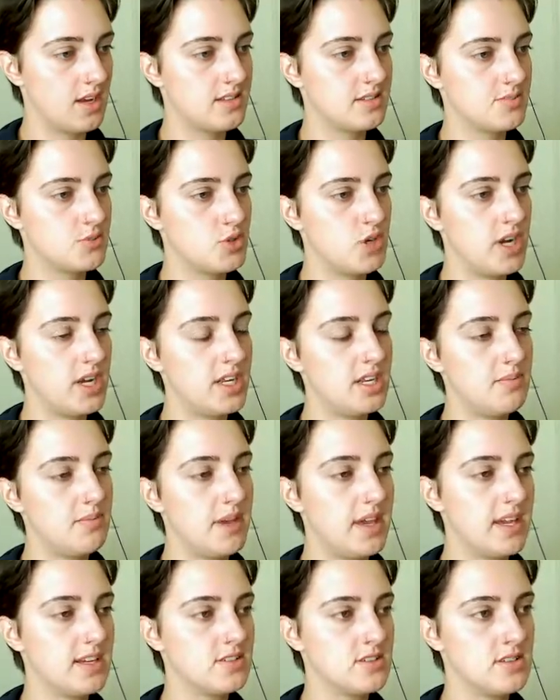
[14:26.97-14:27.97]
I'm trying to
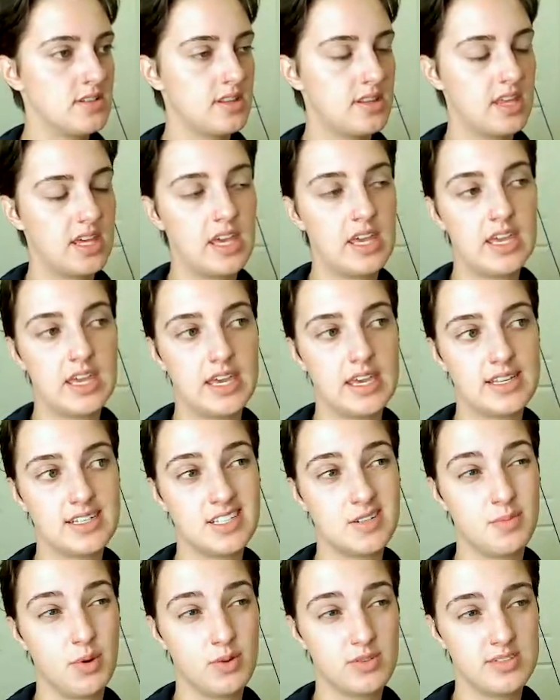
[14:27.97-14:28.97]
make it so that they can get
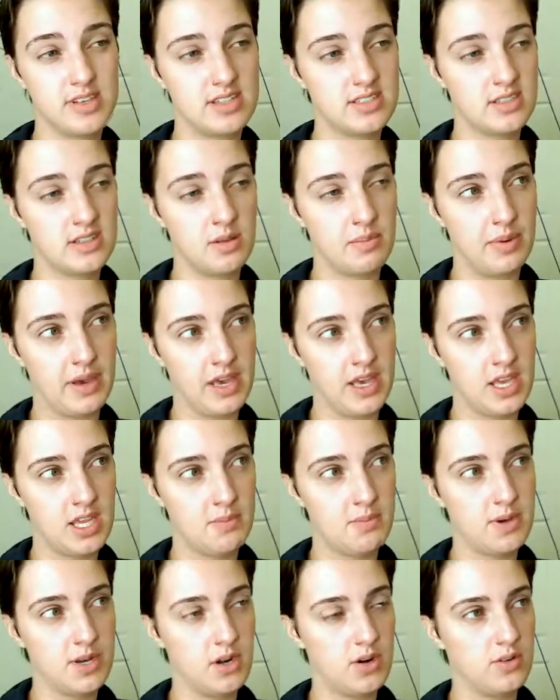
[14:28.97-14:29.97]
into both sides of the
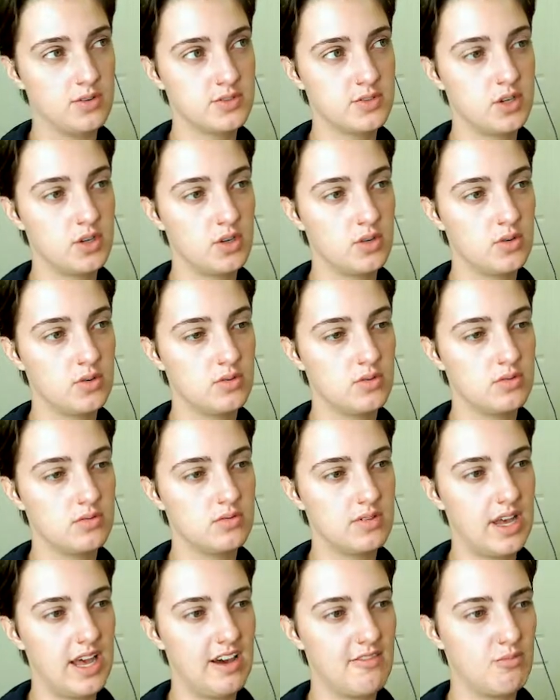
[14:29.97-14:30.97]
bed, but also
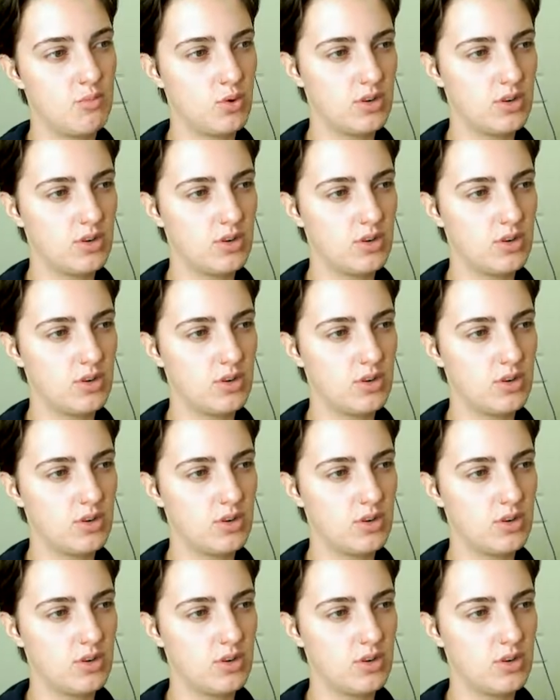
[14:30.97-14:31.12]
have more